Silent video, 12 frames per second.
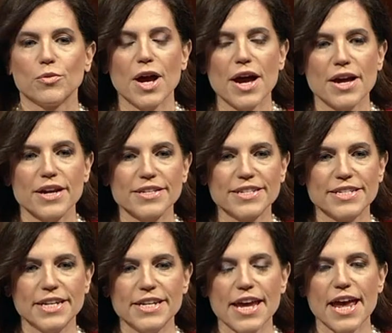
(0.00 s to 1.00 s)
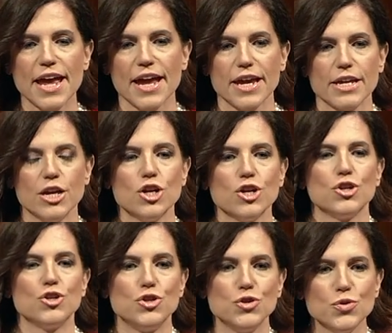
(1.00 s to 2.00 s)
I rise today
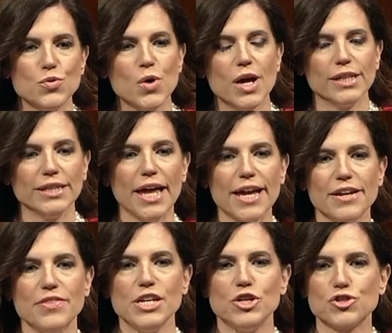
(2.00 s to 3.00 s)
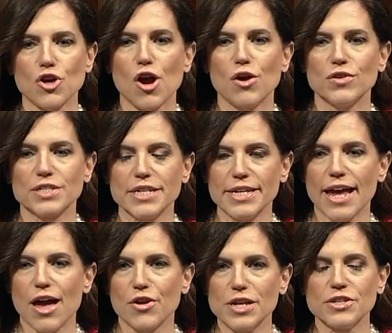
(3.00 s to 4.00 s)
to let the Charleston
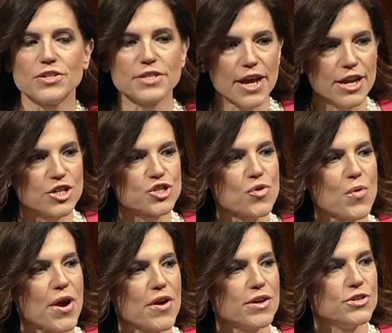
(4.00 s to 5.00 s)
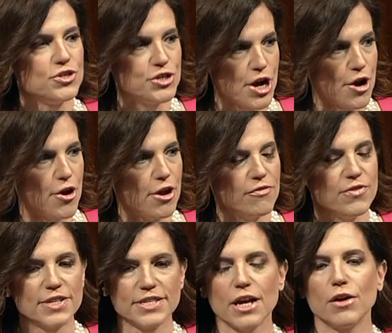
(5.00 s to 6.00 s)
County Sanctuary
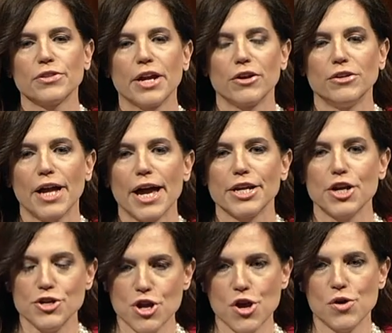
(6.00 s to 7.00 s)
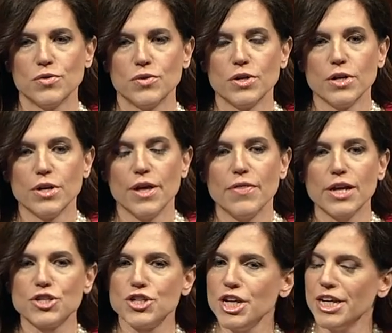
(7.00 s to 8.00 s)
Sheriff in South Carolina know
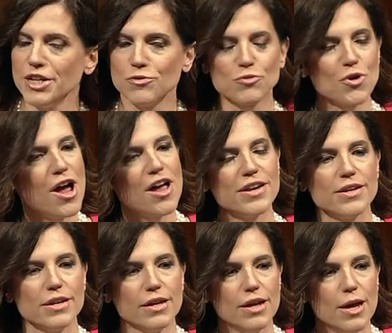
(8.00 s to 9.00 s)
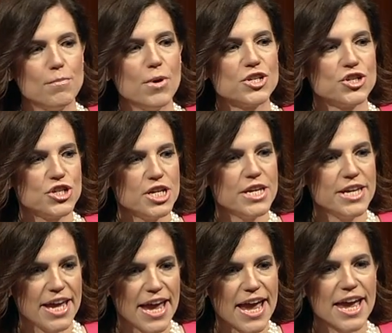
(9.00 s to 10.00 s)
that she can run, but she
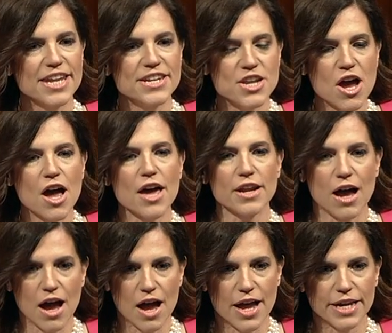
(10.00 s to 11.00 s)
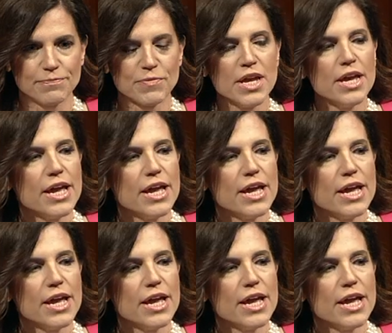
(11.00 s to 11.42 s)
cannot hide.